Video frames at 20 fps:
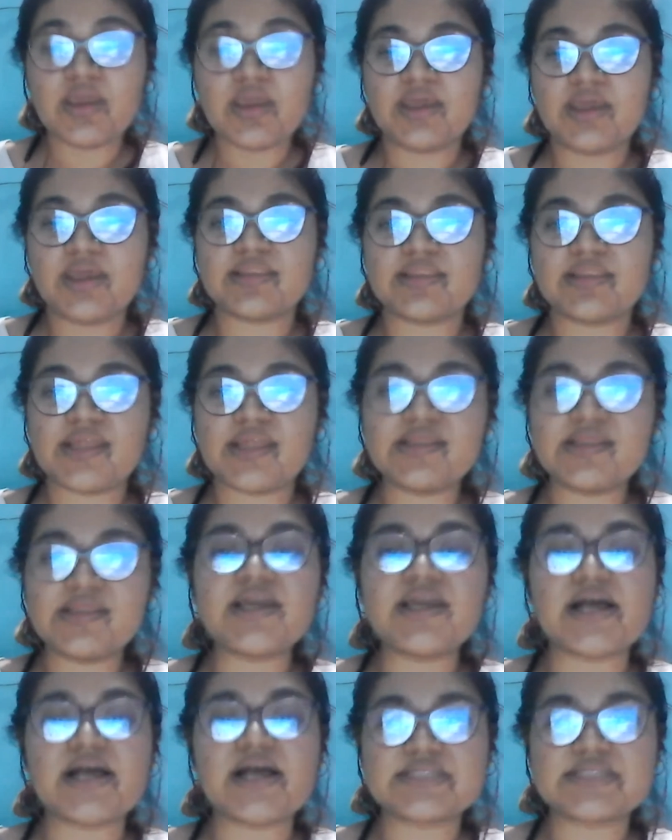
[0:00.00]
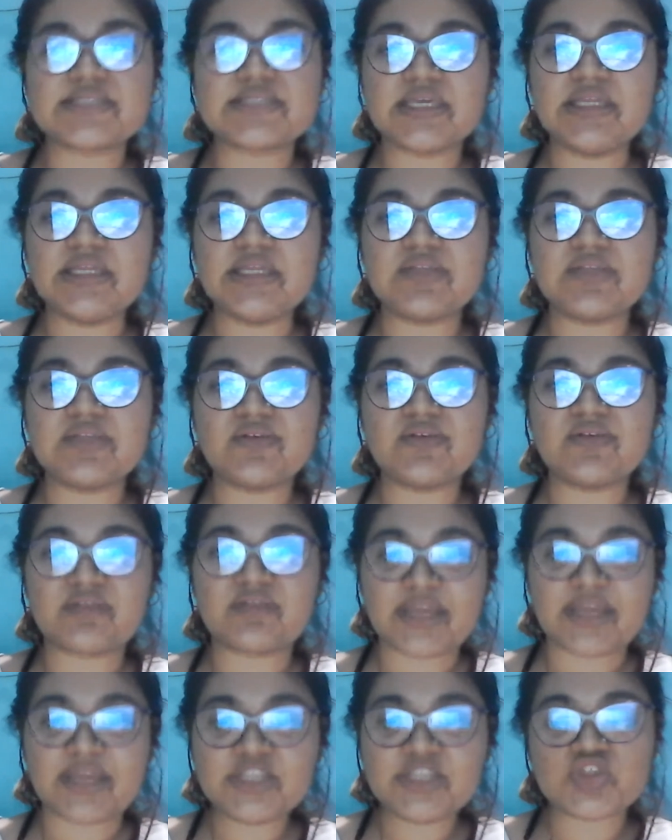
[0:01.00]
Then they're asking the
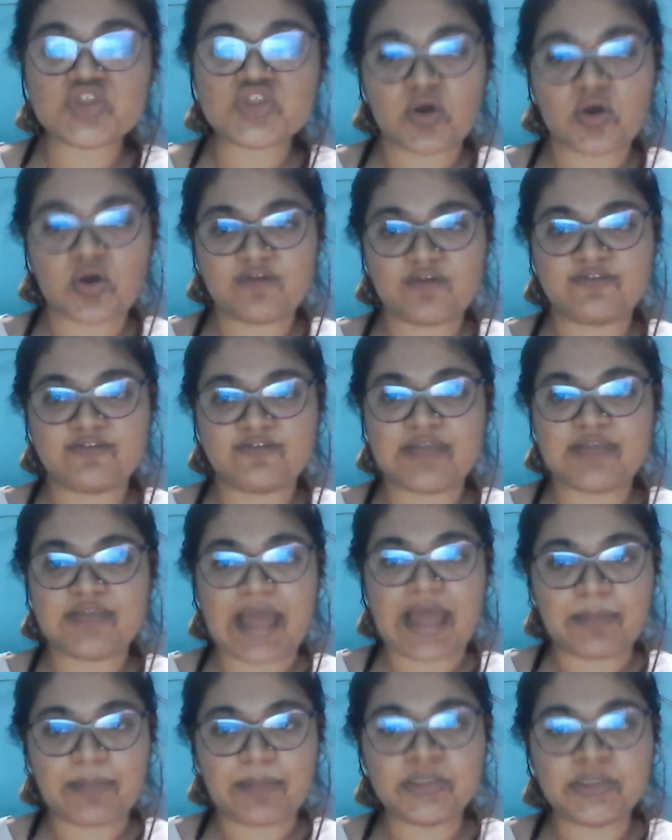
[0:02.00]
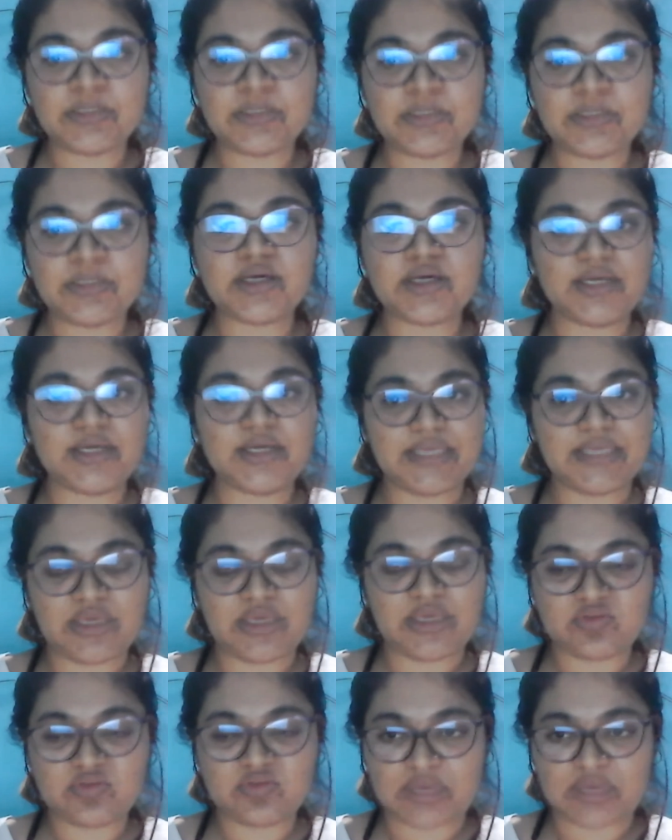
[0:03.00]
range of lambda A
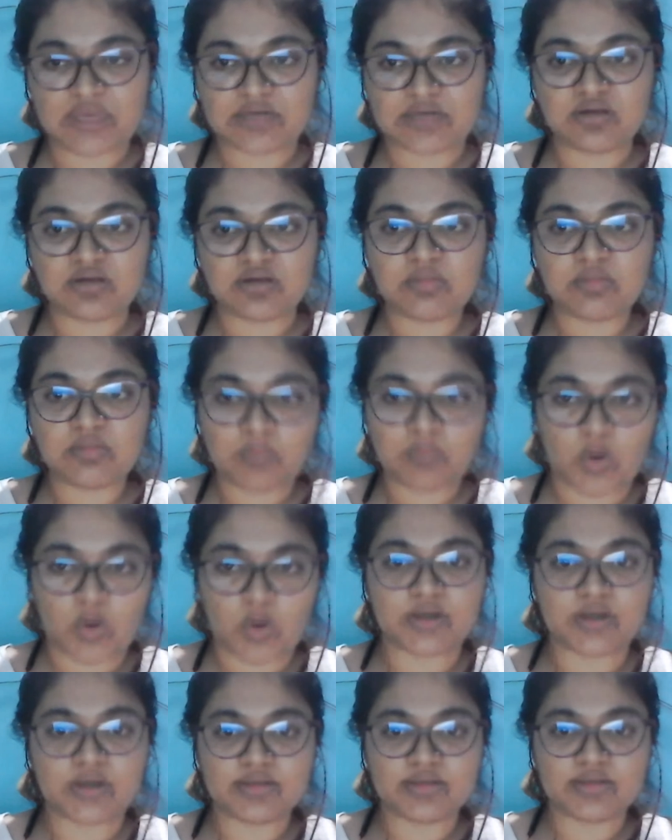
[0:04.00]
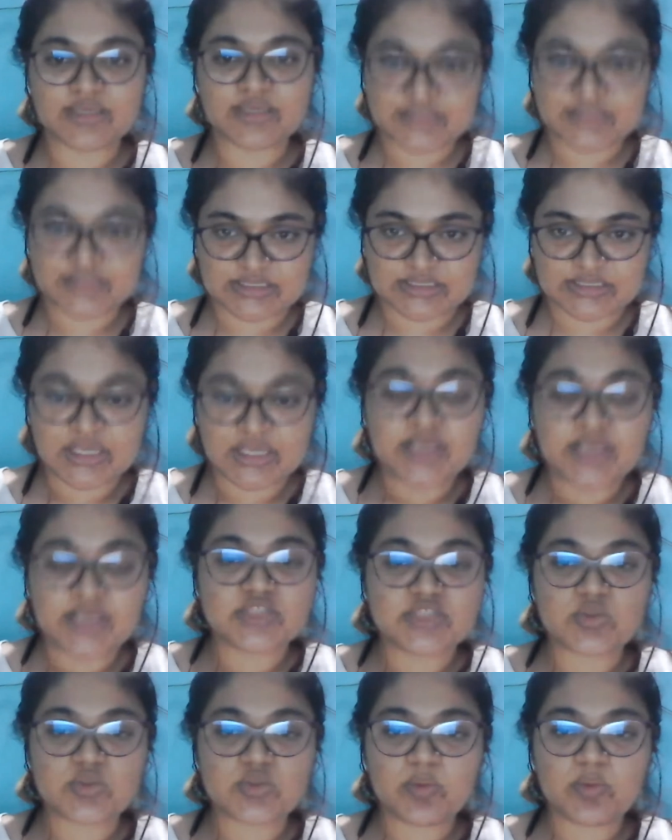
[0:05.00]
vector mod is. So
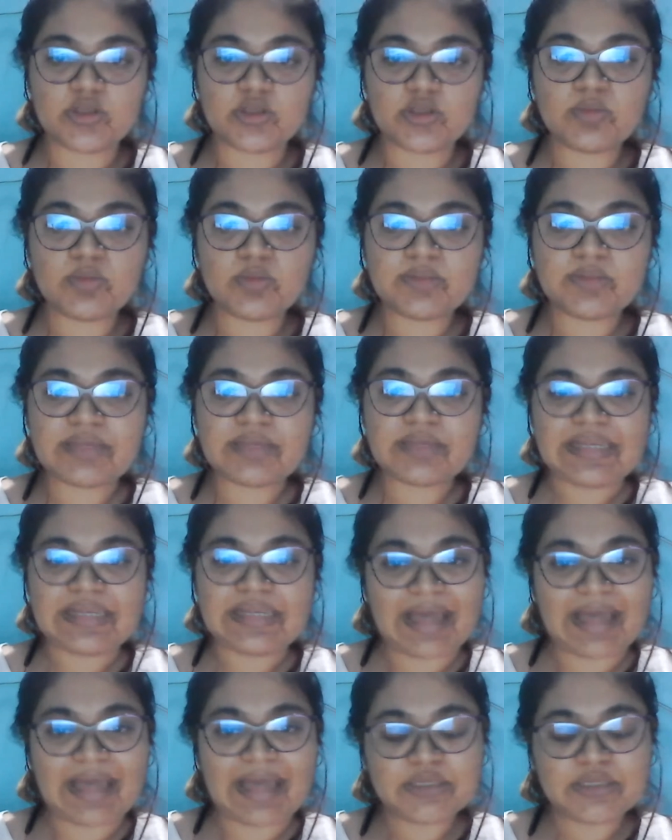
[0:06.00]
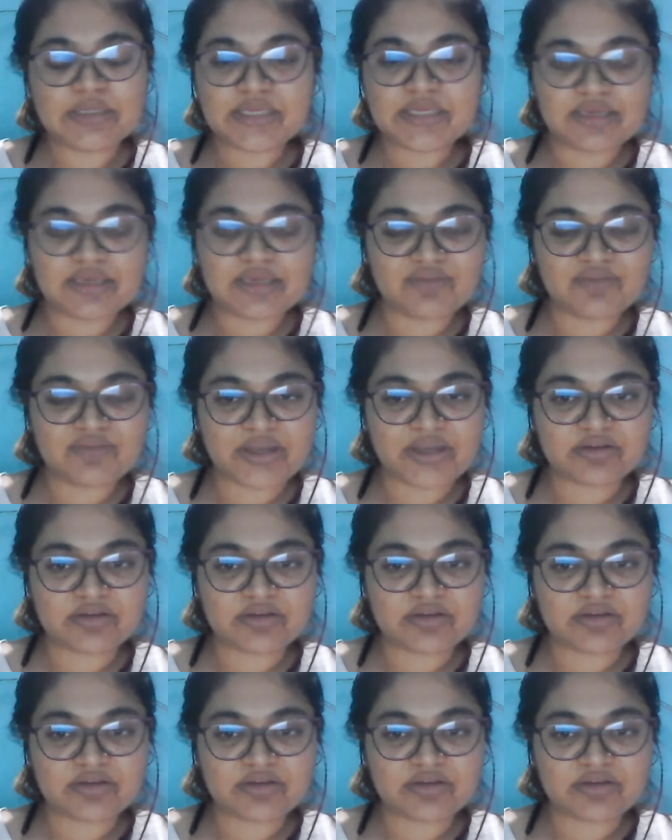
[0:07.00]
what do you mean by lambda A vector?